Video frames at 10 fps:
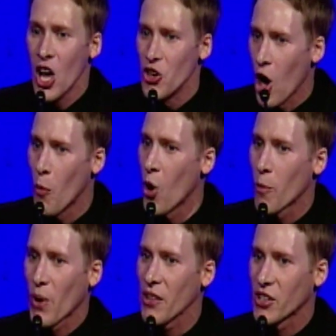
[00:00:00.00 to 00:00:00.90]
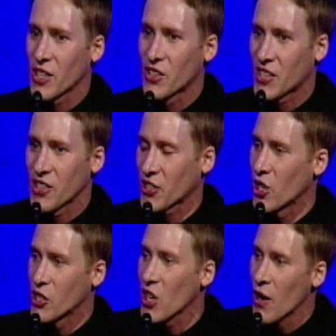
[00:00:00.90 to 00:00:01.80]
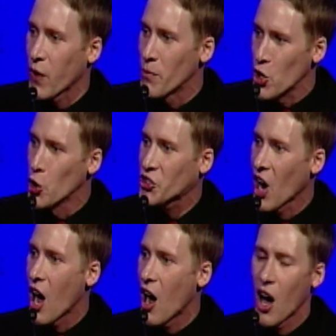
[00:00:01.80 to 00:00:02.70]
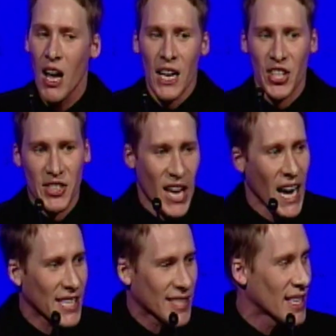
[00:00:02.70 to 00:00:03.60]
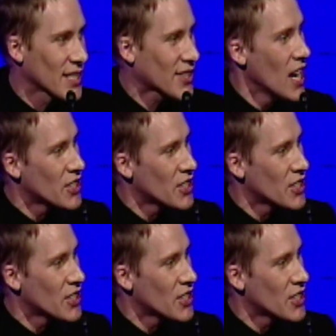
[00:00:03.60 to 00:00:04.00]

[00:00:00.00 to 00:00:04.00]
No more brothers and sisters from Utah to Texas